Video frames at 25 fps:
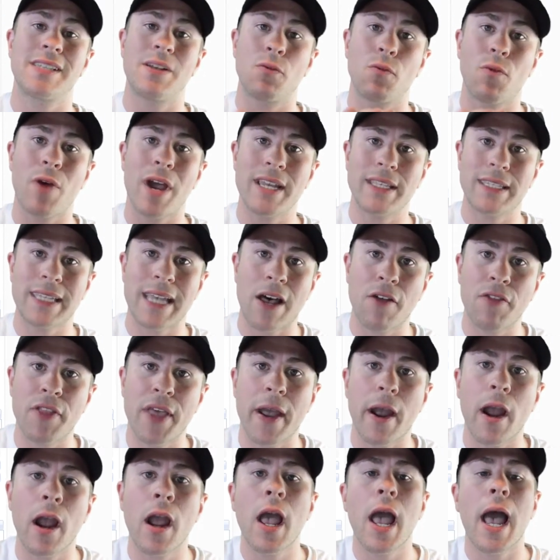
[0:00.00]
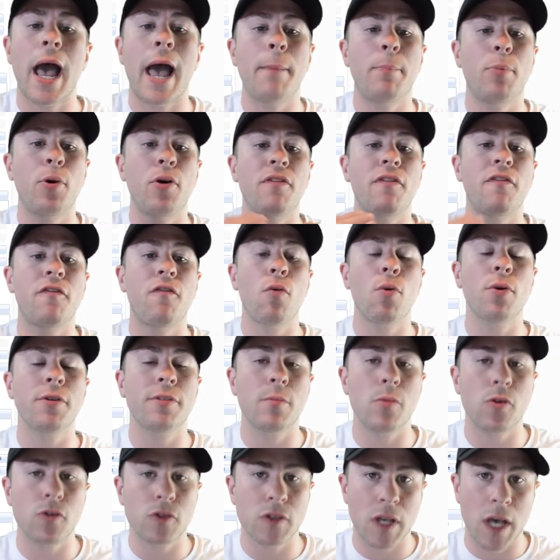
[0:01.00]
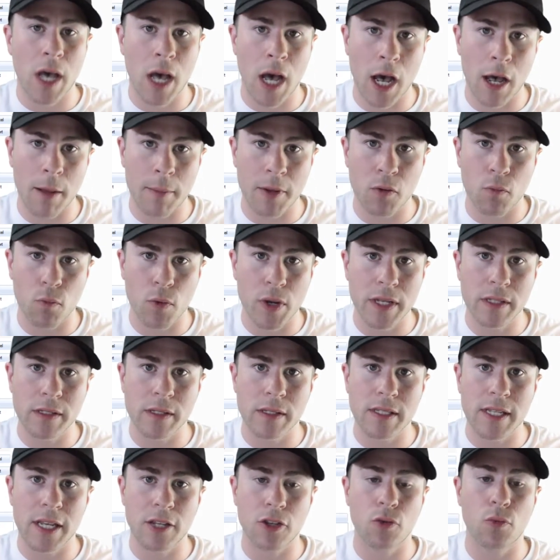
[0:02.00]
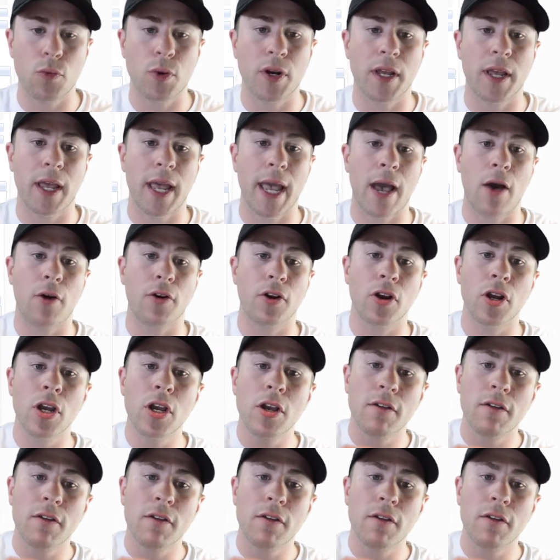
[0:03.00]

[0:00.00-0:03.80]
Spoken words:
And right down there, I put 4 of the most common reasons that you would encounter.